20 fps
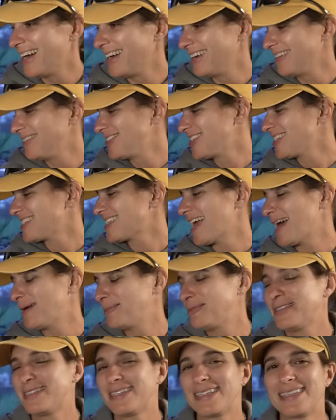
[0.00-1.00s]
I'm just
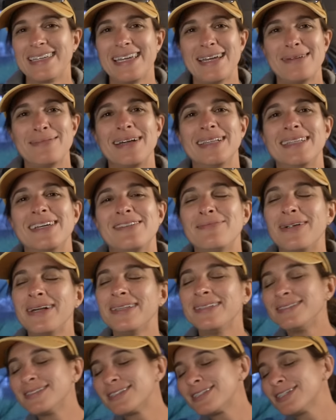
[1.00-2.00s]
happy as a clam. I love my
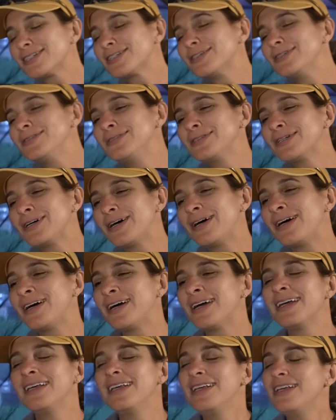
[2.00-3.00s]
little cocoon
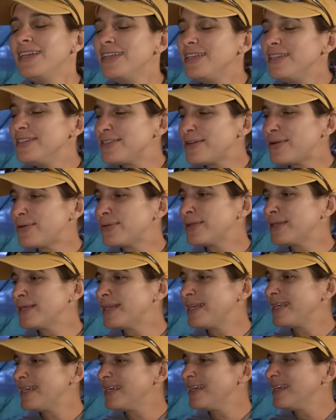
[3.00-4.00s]
car.
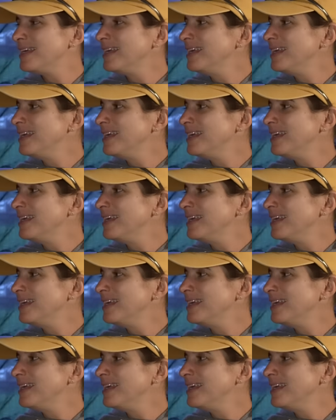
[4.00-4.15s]
Totally